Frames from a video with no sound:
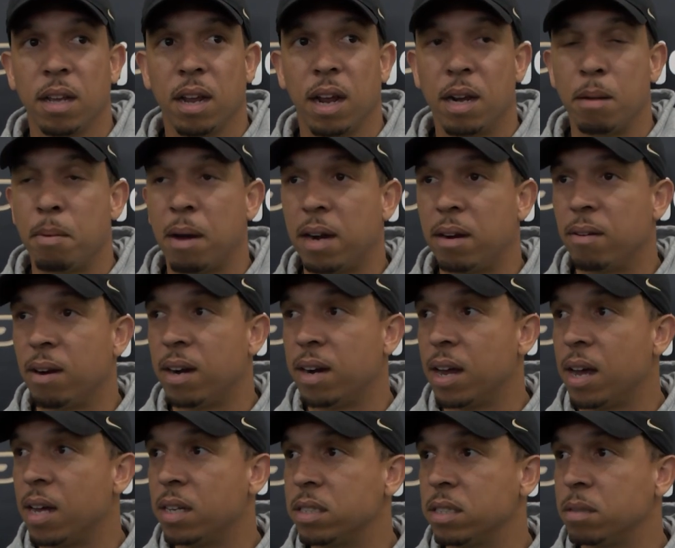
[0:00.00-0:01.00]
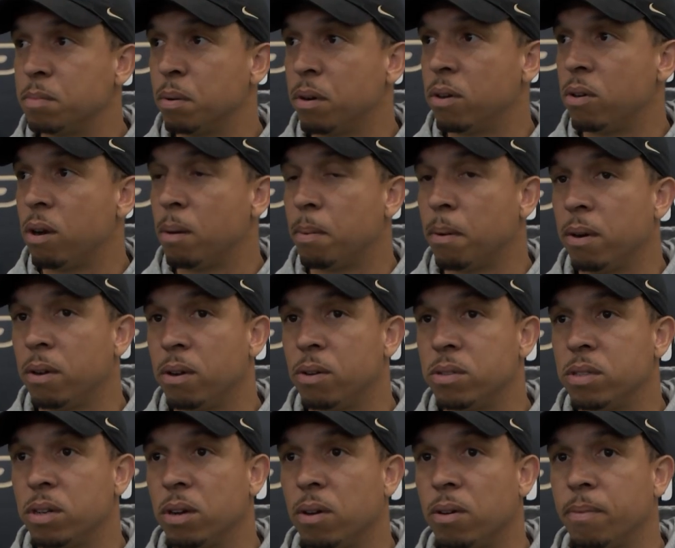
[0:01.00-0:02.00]
anybody right now. This is Purdue on Purdue,
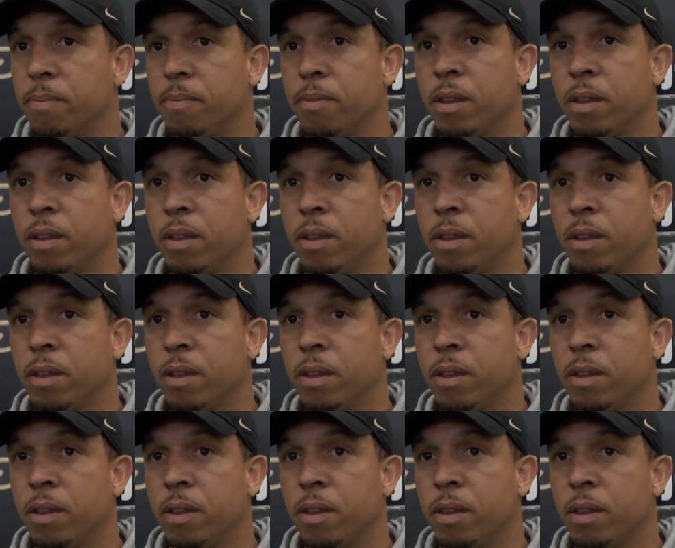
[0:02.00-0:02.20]
so